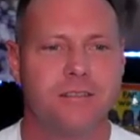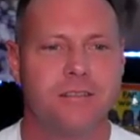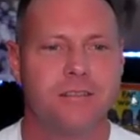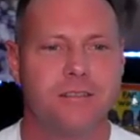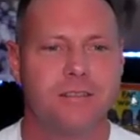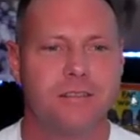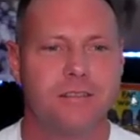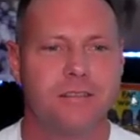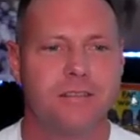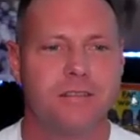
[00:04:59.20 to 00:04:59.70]

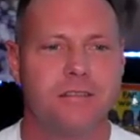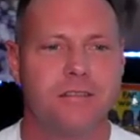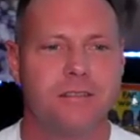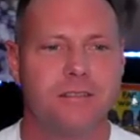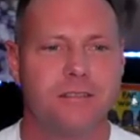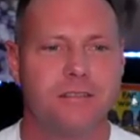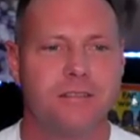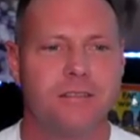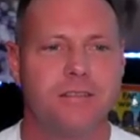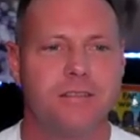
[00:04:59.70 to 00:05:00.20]

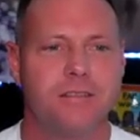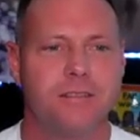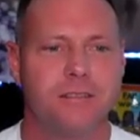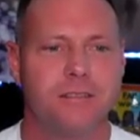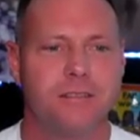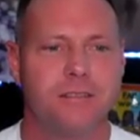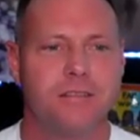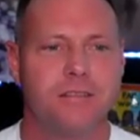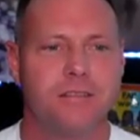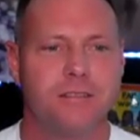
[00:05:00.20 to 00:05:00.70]

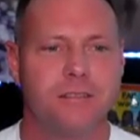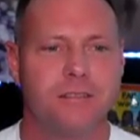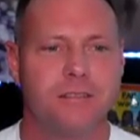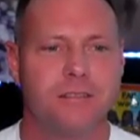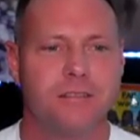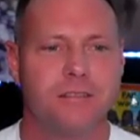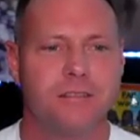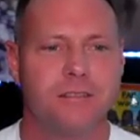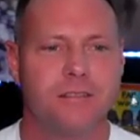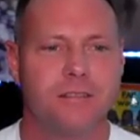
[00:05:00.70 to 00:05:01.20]

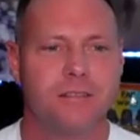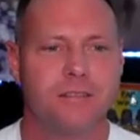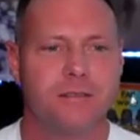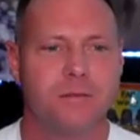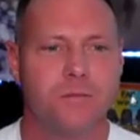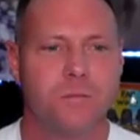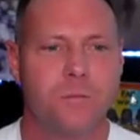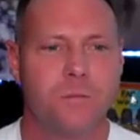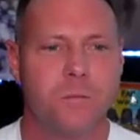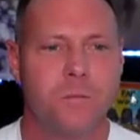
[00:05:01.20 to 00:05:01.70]

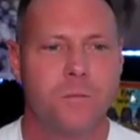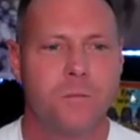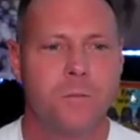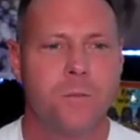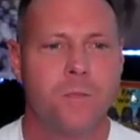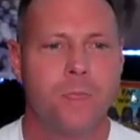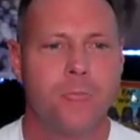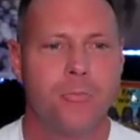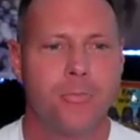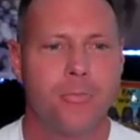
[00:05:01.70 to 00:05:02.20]

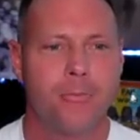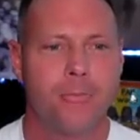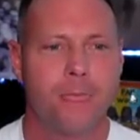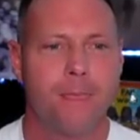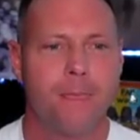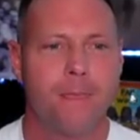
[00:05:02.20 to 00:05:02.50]
[no speech]